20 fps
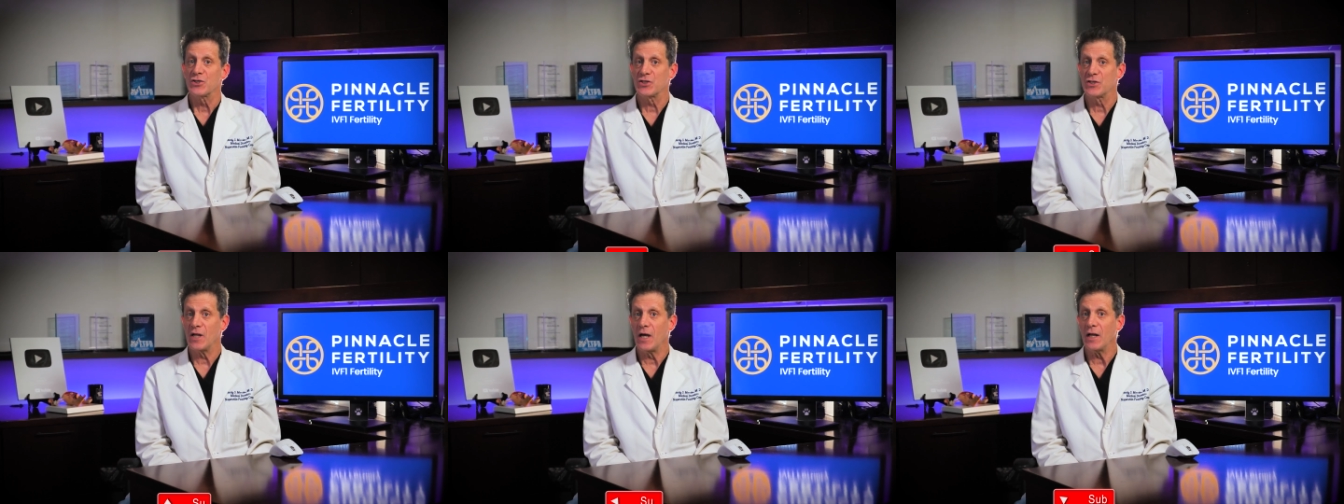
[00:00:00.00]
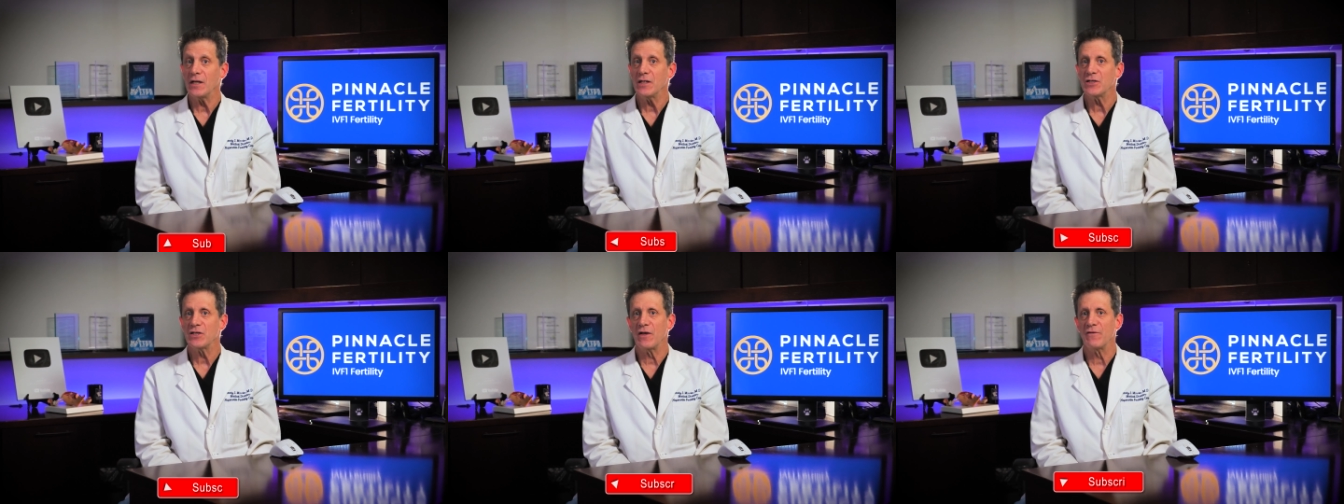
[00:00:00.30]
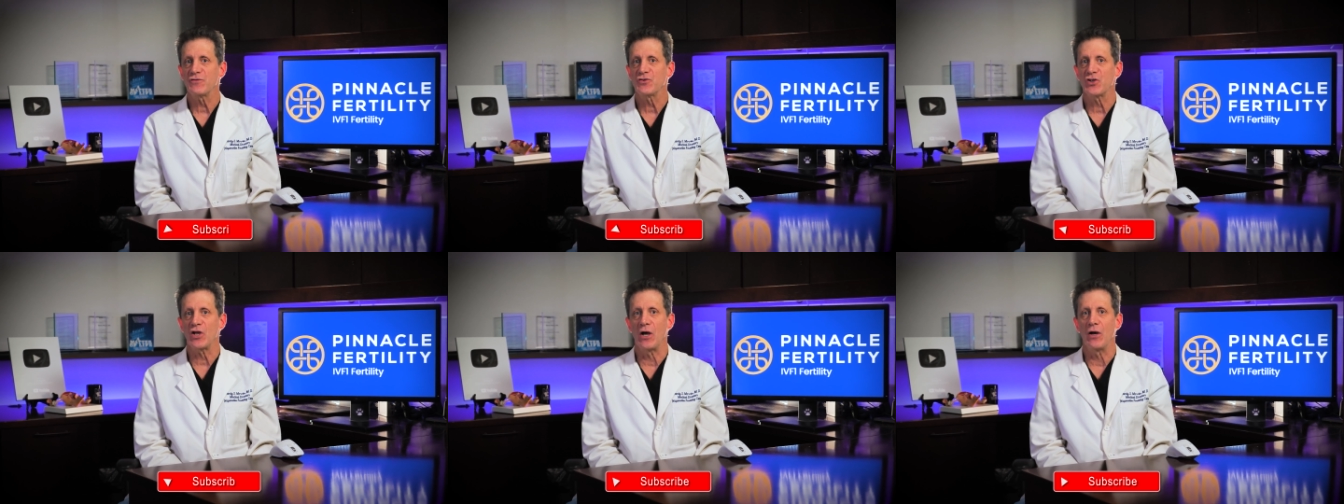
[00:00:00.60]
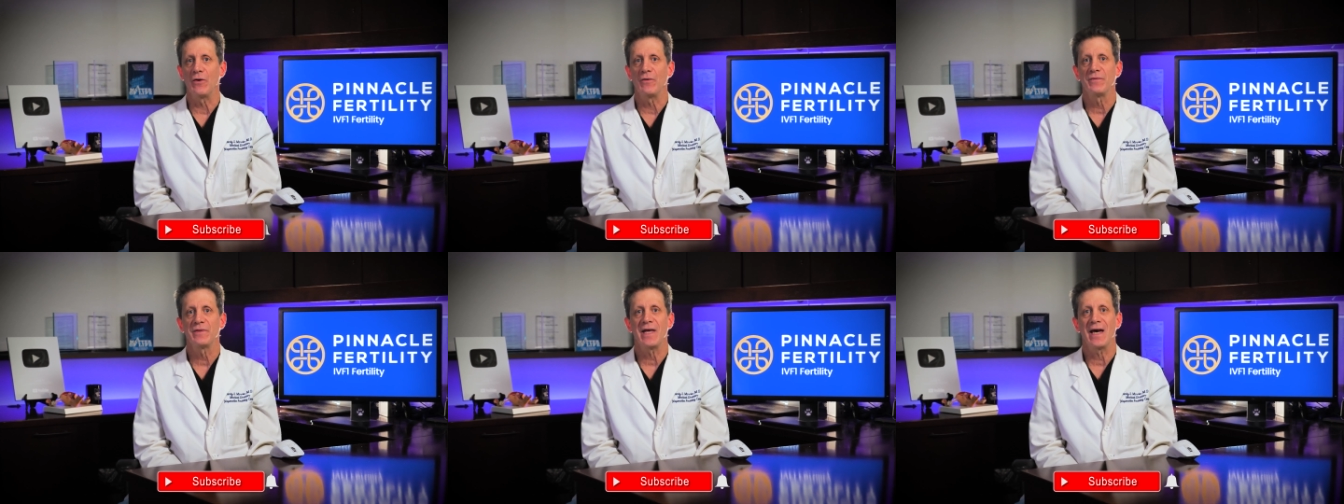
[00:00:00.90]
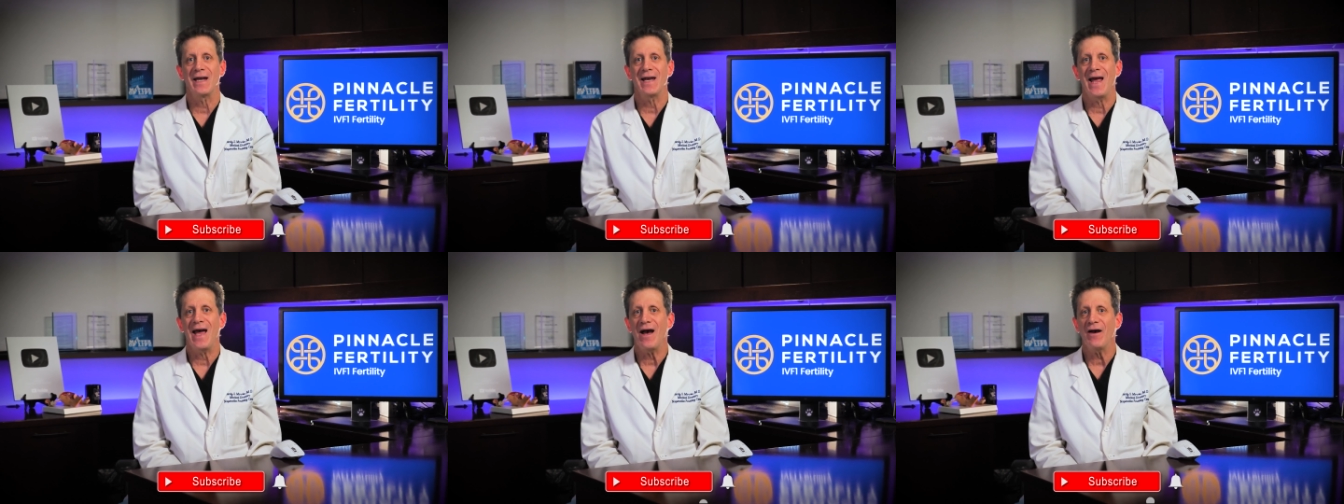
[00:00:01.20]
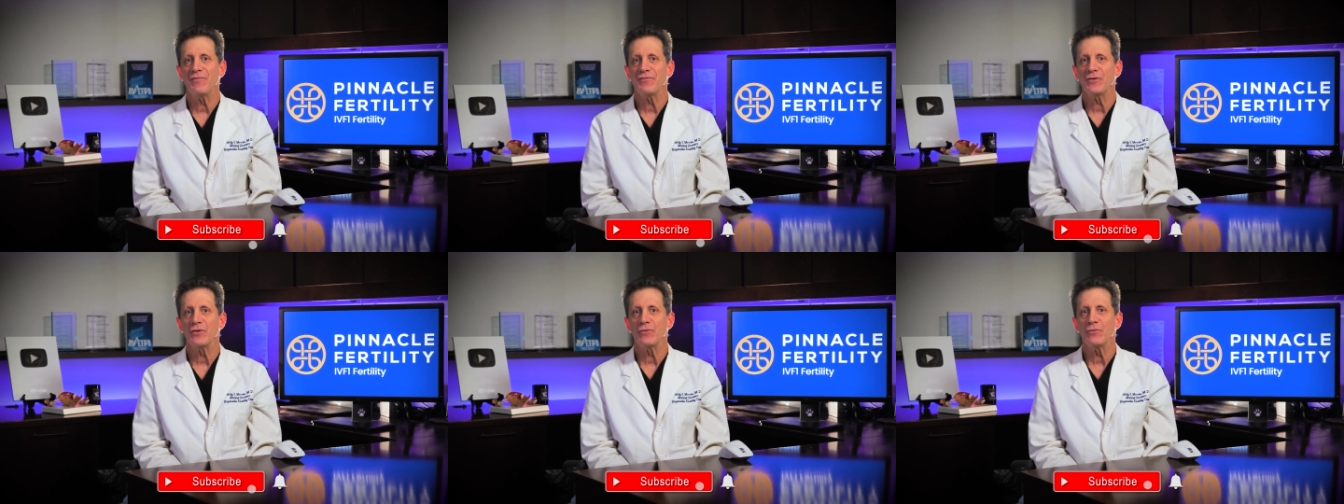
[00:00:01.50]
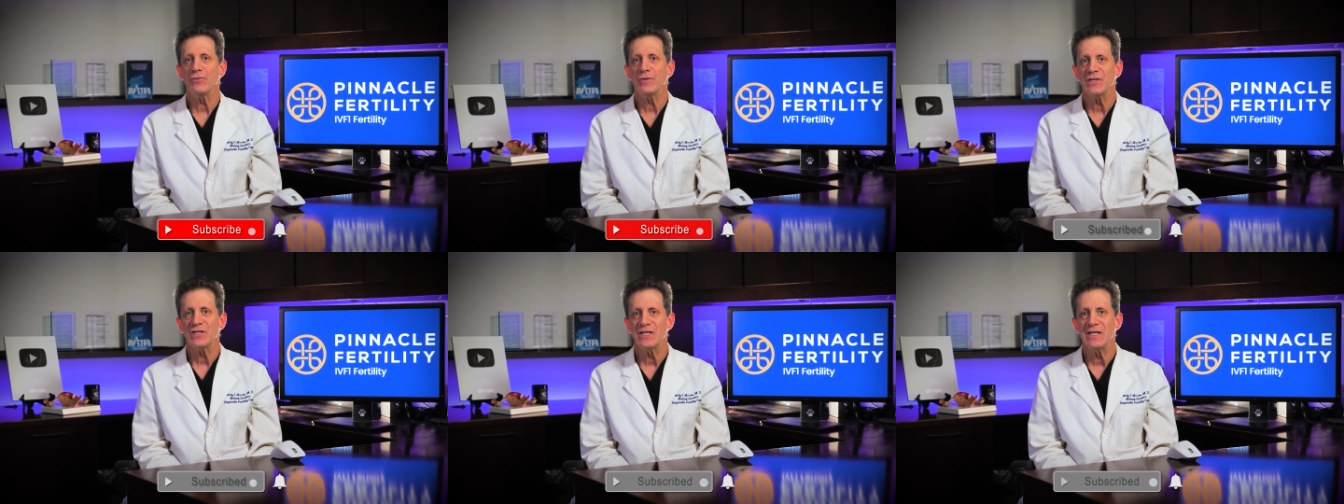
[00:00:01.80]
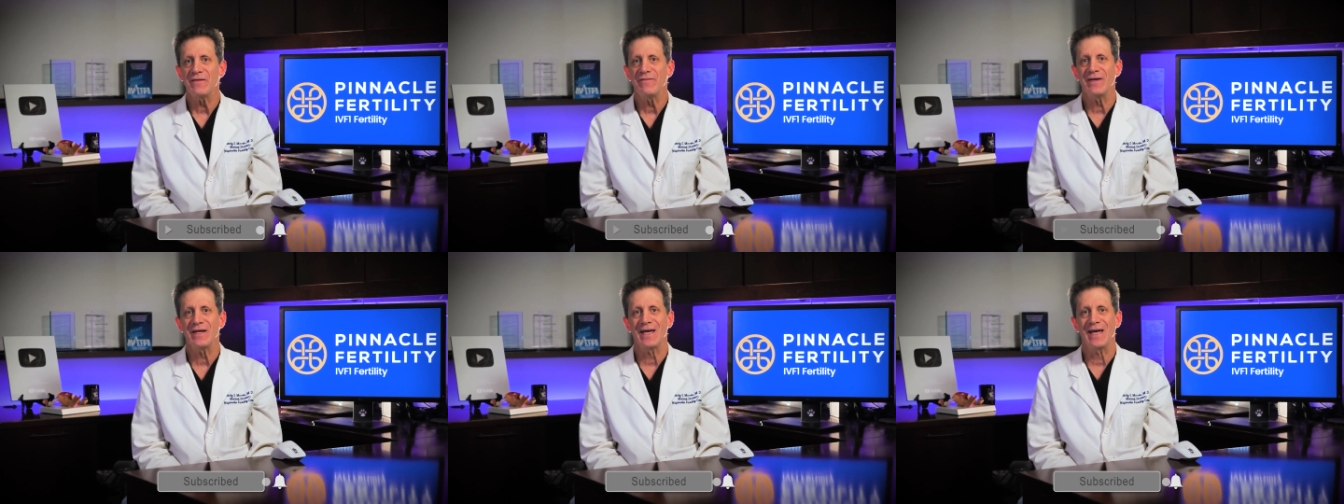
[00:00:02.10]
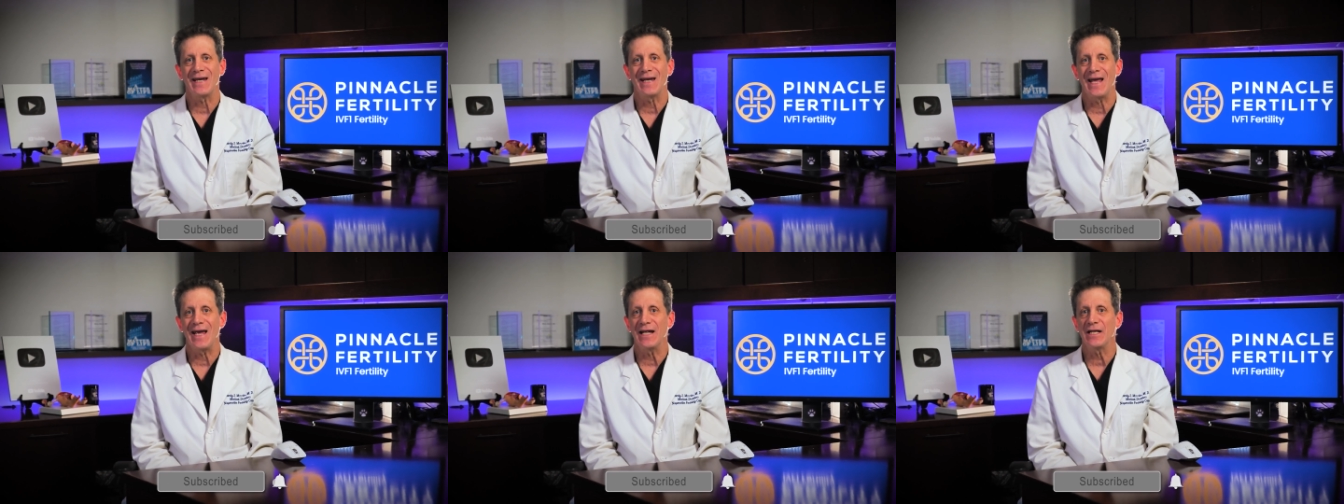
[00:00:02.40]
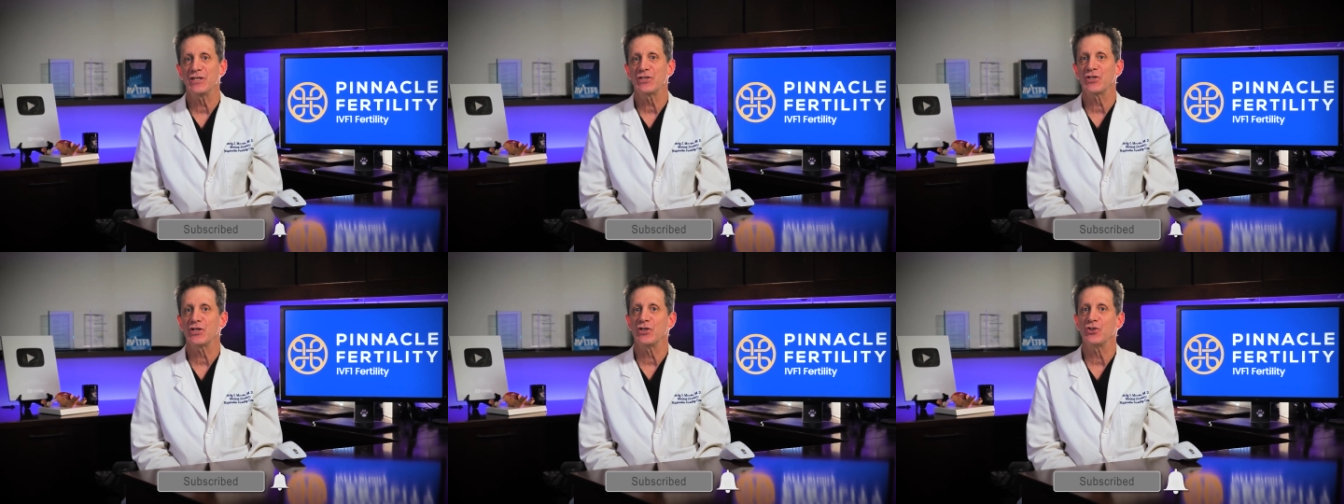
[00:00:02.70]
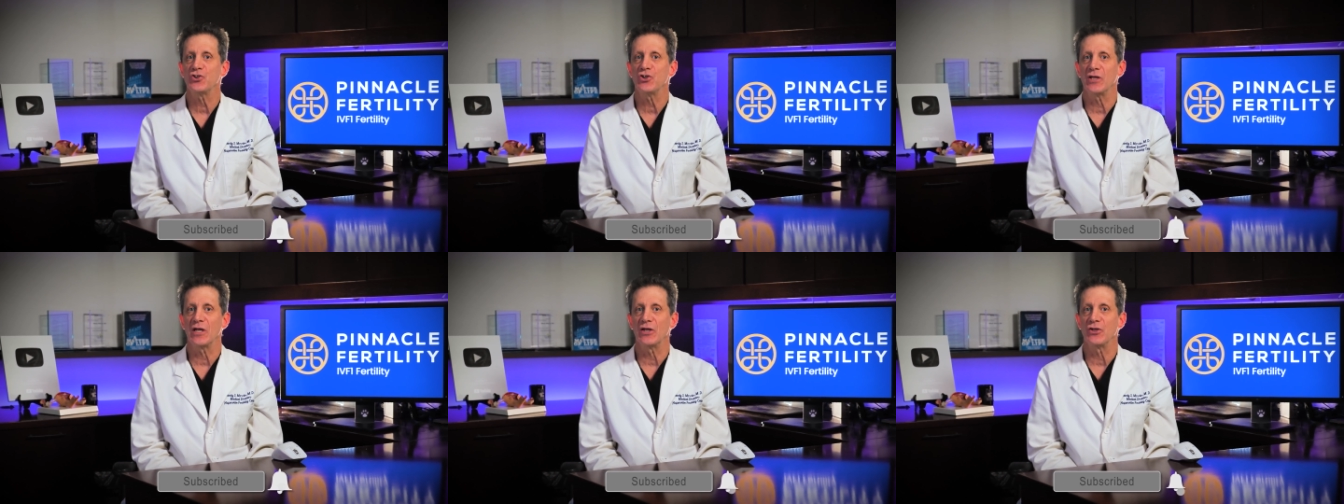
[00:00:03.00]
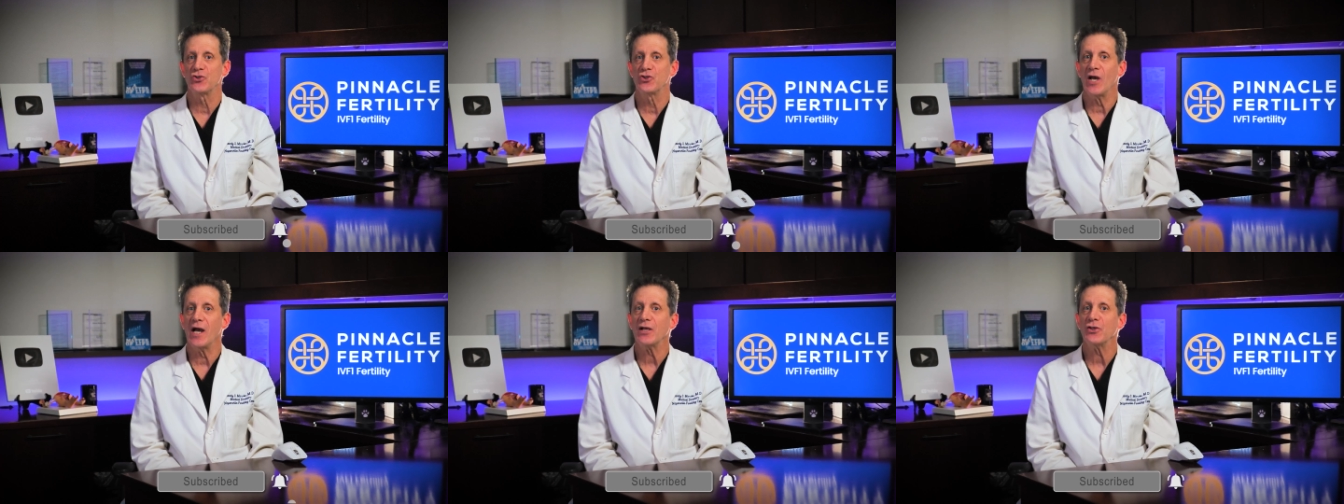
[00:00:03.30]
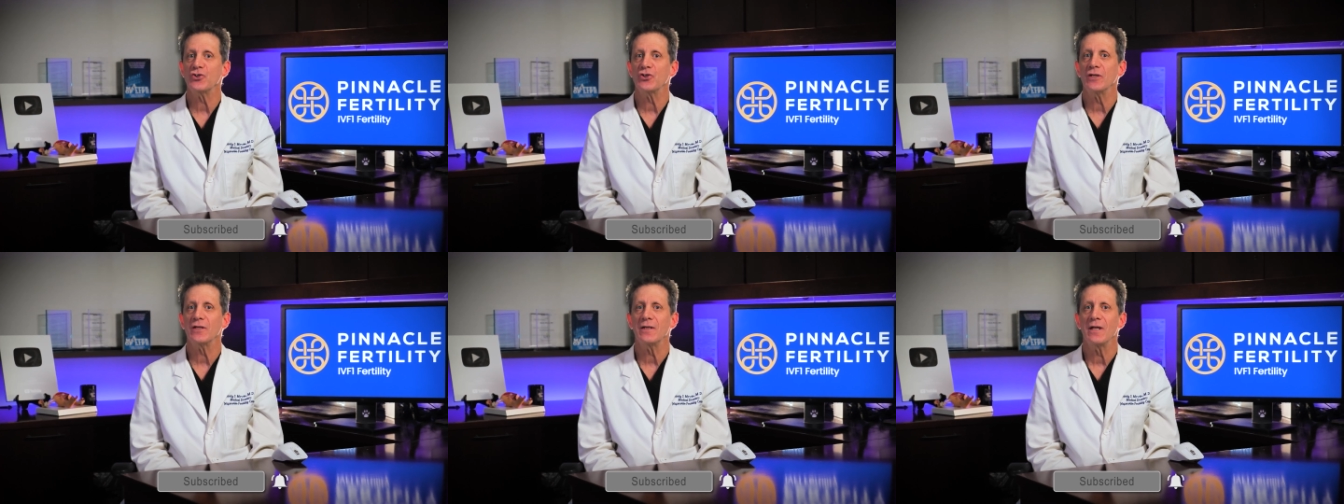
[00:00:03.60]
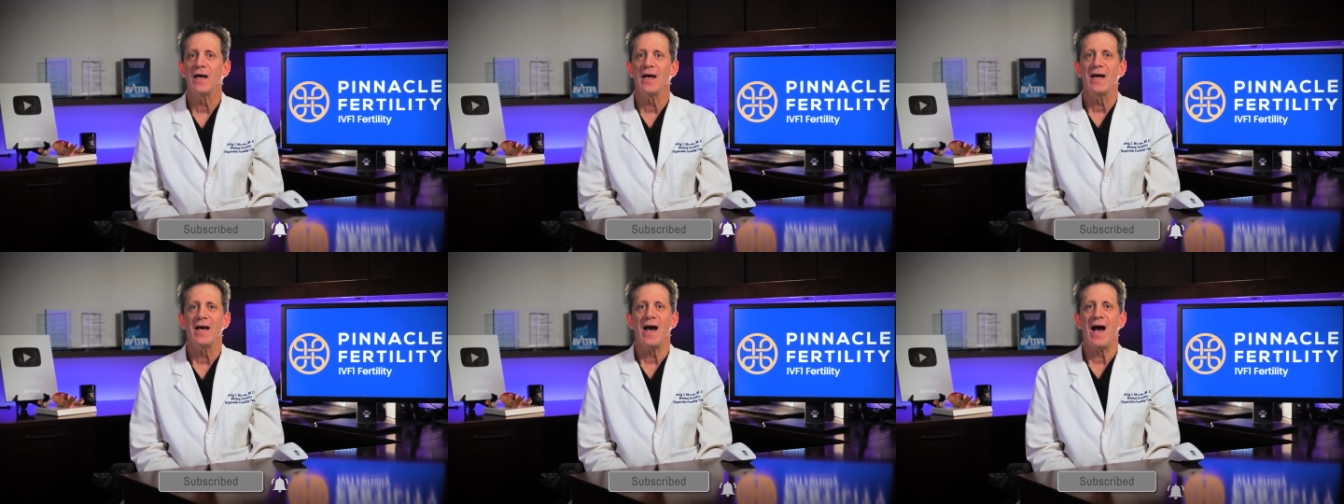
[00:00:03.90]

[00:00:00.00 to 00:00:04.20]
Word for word: Studies have shown that after receiving an HCG injection,